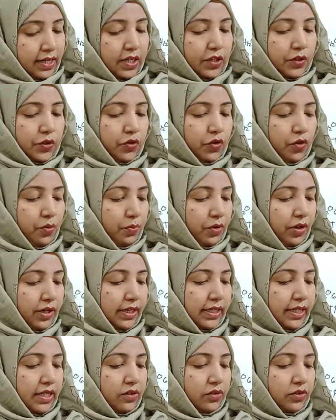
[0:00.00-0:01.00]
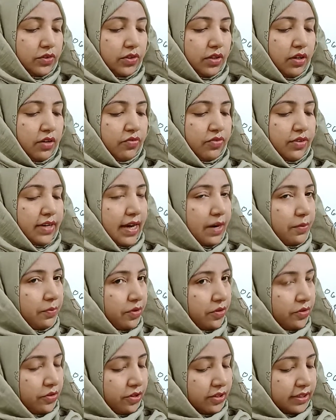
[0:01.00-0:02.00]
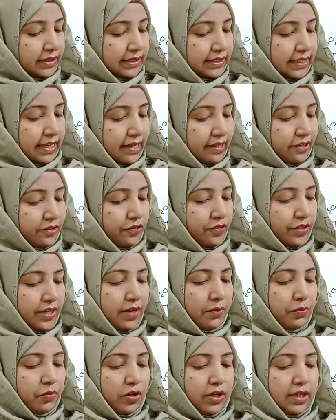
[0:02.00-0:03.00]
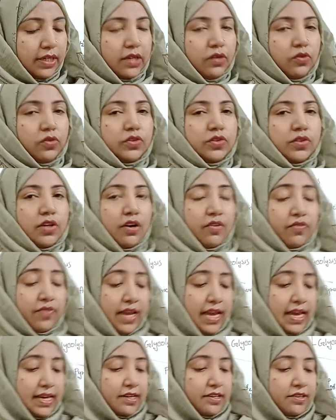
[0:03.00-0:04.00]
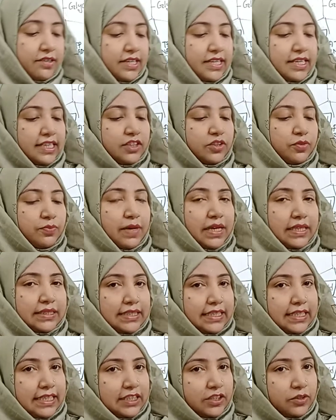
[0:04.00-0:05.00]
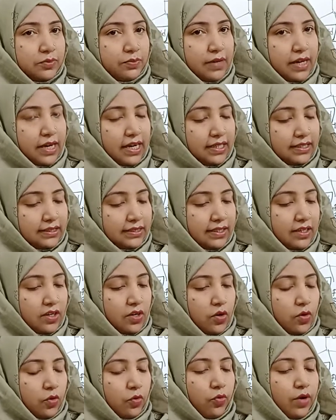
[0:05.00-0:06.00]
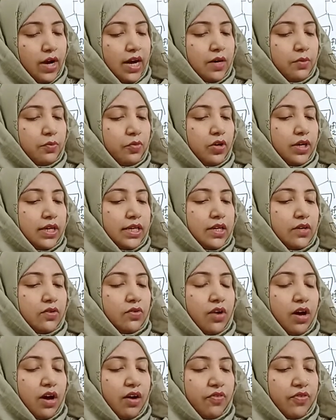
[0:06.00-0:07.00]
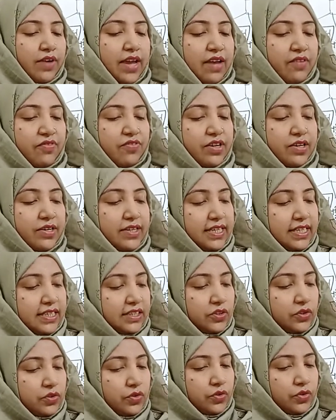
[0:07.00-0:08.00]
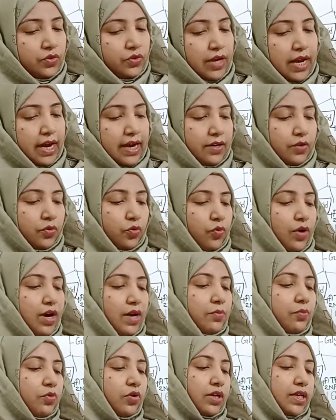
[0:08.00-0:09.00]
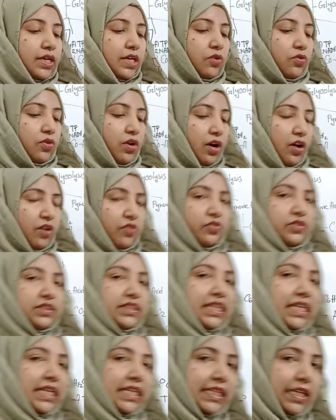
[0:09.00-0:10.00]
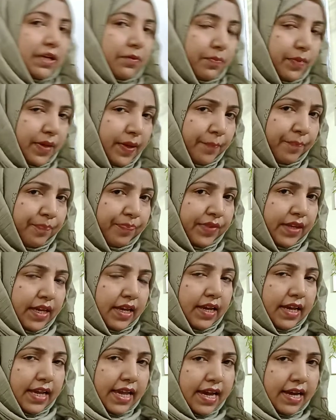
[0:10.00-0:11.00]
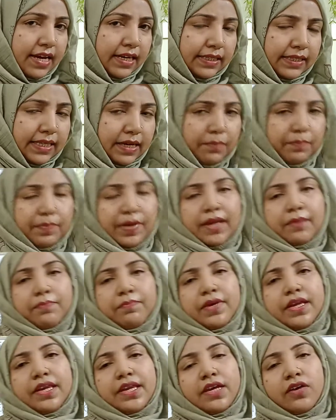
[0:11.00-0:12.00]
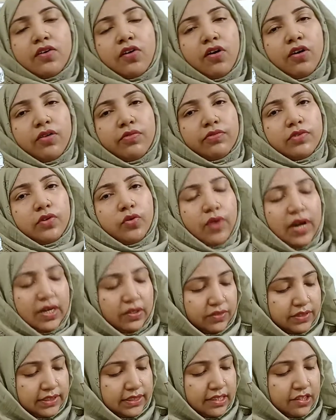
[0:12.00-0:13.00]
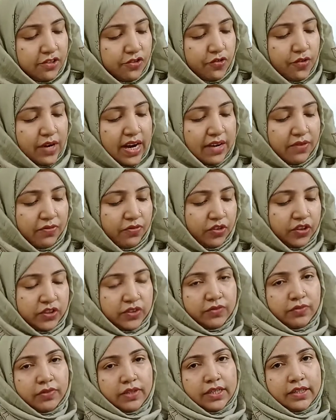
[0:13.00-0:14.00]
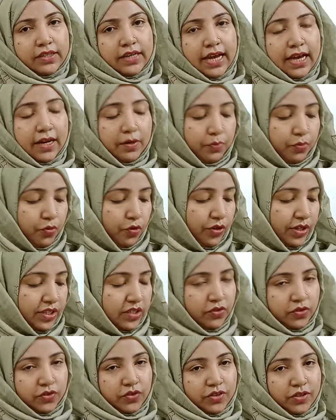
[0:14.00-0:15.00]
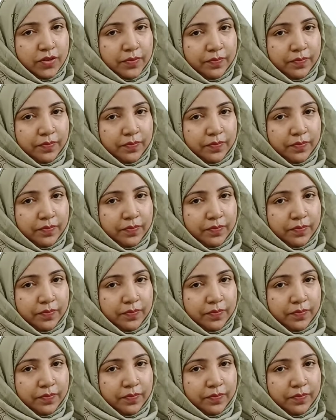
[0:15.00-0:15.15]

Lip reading: 2 molecules of carbon dioxide, 3 molecules of NADH plus H plus, 1 molecule of FADH2 and 1 molecule of GTP. Here the main meaning of guanosine triphosphate are produced.